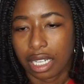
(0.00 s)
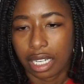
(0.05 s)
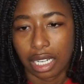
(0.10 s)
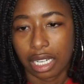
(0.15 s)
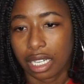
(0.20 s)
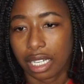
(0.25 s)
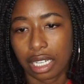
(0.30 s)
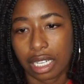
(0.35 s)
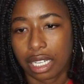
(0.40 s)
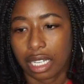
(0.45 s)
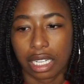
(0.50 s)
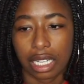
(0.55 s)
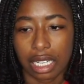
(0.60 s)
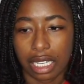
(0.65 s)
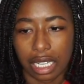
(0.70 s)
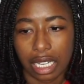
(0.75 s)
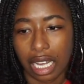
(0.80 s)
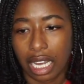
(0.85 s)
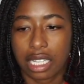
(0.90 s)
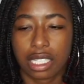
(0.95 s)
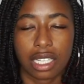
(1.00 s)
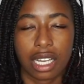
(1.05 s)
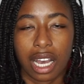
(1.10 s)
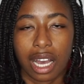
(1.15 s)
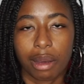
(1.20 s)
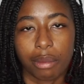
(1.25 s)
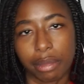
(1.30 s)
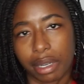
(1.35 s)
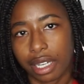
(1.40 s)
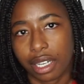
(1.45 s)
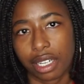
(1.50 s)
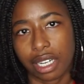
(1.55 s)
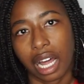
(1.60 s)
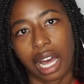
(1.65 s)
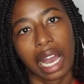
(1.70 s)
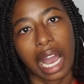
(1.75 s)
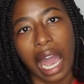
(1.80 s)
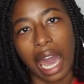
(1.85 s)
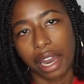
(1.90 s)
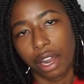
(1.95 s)
it hasn't gotten better.
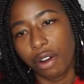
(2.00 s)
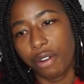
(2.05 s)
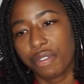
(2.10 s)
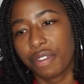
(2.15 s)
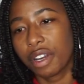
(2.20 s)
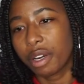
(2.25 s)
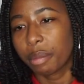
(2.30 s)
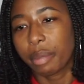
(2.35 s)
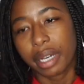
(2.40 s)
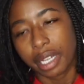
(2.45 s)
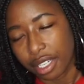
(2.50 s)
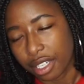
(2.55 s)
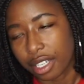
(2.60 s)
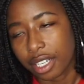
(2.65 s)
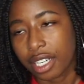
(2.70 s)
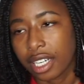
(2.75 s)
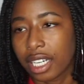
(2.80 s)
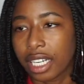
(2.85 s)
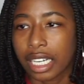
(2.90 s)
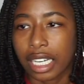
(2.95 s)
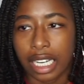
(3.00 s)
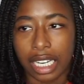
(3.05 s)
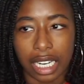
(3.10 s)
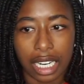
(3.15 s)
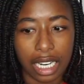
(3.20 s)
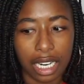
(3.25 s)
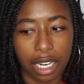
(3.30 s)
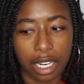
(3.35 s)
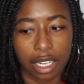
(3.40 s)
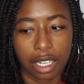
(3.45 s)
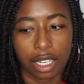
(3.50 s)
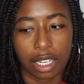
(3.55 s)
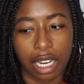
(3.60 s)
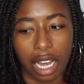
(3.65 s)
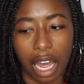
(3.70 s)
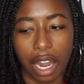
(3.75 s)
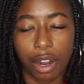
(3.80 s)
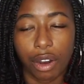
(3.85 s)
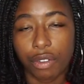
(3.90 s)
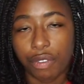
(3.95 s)
Like, I don't feel better.
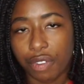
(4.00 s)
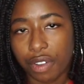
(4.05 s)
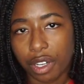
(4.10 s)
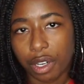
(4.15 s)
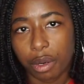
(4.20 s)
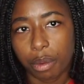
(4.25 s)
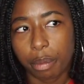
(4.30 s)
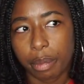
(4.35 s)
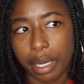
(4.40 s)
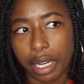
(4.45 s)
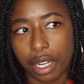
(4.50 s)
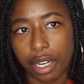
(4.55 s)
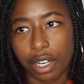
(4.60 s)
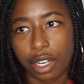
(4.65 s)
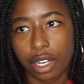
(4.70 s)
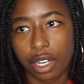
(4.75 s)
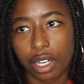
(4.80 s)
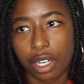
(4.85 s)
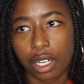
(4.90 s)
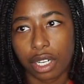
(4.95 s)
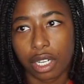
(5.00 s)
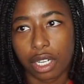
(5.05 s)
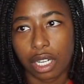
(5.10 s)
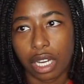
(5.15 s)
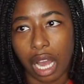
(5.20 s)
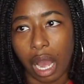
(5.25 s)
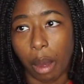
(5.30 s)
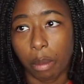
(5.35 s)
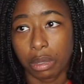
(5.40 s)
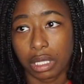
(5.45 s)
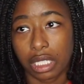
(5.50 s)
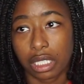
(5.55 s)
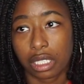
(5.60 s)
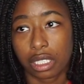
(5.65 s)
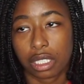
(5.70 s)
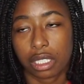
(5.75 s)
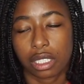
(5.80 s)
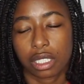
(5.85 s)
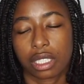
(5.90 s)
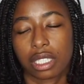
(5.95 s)
I don't feel better.
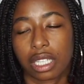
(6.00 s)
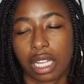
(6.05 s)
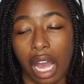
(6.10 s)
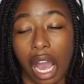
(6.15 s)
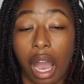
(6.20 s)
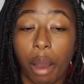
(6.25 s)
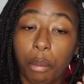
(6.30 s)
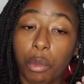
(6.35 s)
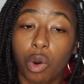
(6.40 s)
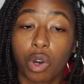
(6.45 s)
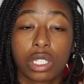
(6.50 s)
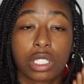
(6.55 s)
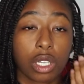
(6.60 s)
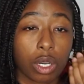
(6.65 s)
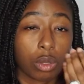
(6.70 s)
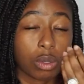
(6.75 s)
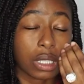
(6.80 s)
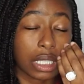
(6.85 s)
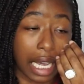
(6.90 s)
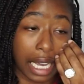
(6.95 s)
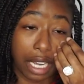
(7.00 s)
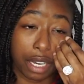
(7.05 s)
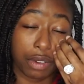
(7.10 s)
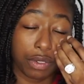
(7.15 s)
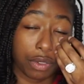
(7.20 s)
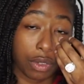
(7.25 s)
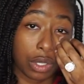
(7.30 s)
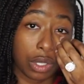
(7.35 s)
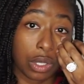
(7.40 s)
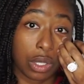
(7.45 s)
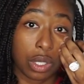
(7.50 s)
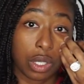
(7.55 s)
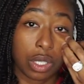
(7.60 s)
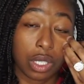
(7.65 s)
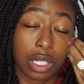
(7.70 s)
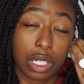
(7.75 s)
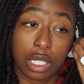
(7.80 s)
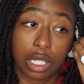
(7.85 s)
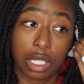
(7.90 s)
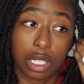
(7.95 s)
I'm more so thankful
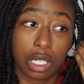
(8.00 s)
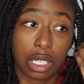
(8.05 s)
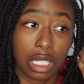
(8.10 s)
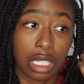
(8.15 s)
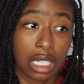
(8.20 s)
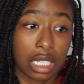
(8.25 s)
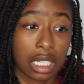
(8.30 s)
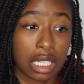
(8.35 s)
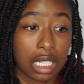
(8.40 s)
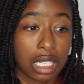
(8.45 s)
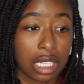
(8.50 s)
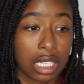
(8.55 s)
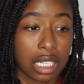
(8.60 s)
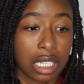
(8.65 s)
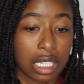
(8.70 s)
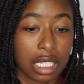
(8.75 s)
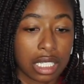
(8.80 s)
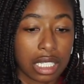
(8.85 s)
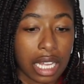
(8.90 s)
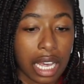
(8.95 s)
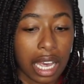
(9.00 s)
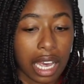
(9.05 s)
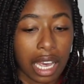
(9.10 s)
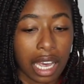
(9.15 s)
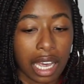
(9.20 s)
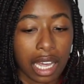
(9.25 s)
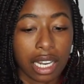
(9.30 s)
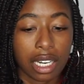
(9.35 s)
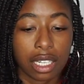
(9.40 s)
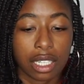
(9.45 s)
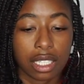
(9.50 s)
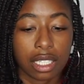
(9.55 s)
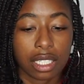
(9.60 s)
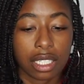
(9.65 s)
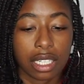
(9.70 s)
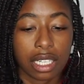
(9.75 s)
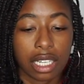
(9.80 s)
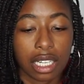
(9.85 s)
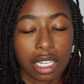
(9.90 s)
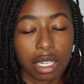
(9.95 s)
that
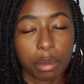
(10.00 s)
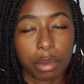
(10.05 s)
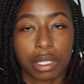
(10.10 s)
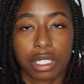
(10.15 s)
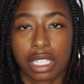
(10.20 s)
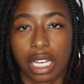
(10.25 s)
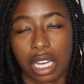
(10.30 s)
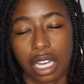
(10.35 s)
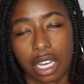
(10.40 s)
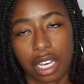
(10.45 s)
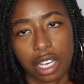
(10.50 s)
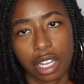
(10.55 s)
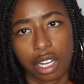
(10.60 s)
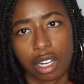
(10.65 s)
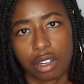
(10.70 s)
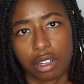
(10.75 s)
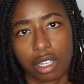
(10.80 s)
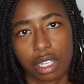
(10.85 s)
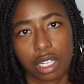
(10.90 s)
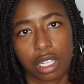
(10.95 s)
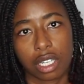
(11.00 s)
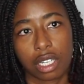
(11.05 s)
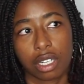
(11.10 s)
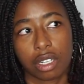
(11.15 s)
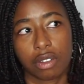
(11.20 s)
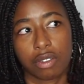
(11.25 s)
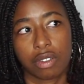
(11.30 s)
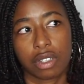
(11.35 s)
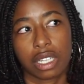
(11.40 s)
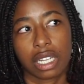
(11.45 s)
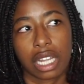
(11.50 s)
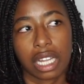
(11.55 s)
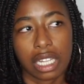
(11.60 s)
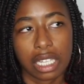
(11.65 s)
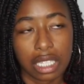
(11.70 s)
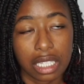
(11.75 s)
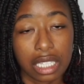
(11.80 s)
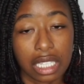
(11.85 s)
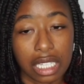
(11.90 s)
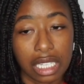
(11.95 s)
it can be taken care of
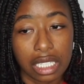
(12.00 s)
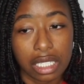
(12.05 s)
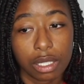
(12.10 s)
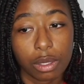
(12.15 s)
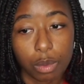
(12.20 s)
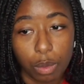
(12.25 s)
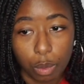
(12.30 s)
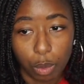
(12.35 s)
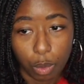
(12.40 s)
this